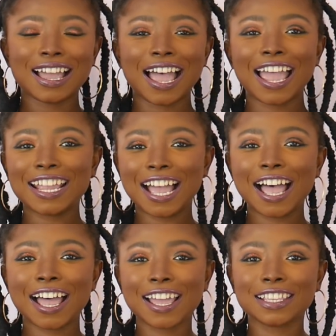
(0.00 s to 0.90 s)
Hi
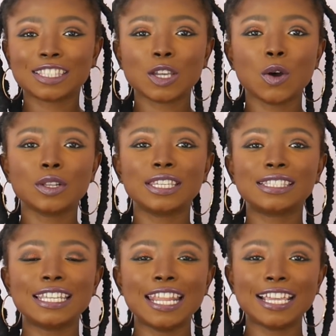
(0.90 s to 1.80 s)
guys, so this
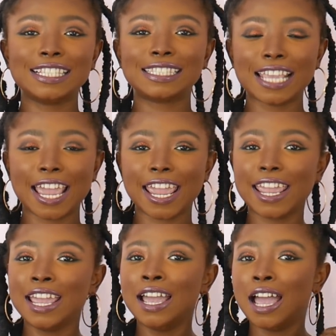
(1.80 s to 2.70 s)
is the next
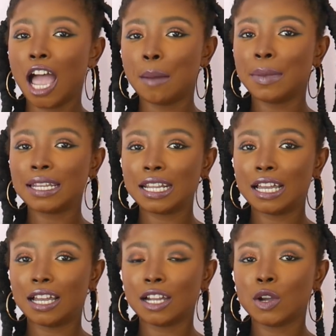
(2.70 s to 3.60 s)
day. I'm
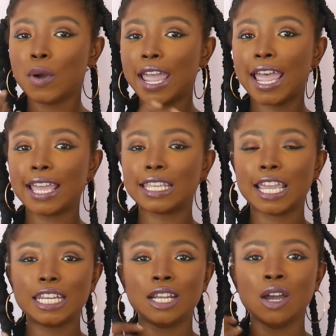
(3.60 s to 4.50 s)
gonna go ahead
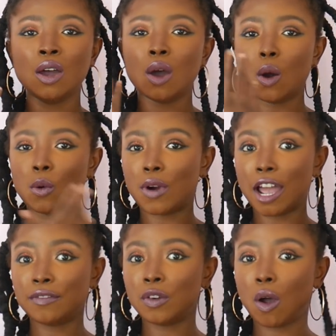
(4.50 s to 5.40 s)
and
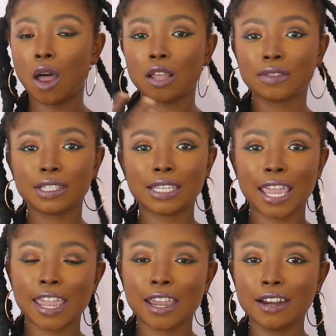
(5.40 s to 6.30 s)
unravel all of this
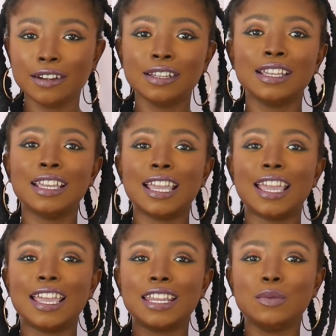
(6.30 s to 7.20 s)
hair,
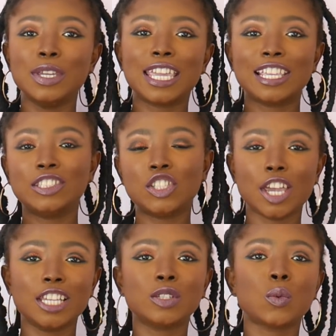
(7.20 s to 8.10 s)
and we can
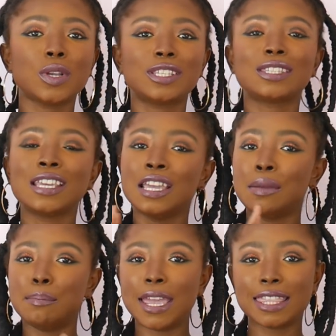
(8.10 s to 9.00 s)
judge which
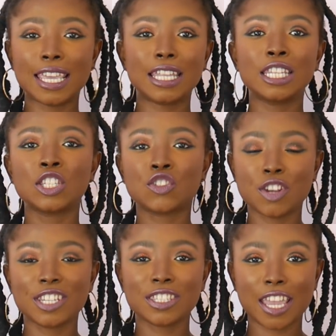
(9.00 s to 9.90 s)
method
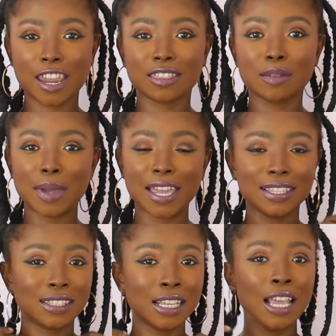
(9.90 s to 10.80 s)
stretch the hair the
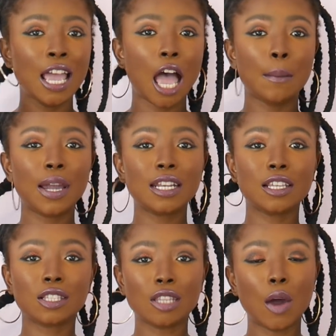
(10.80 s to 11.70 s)
best. I'm
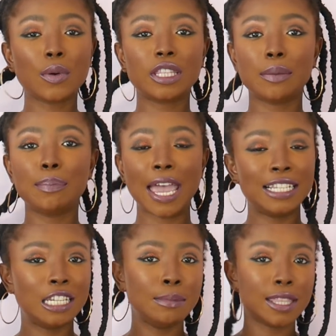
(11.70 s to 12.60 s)
gonna start with the
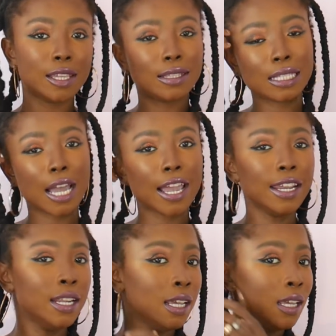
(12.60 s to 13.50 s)
banded method side.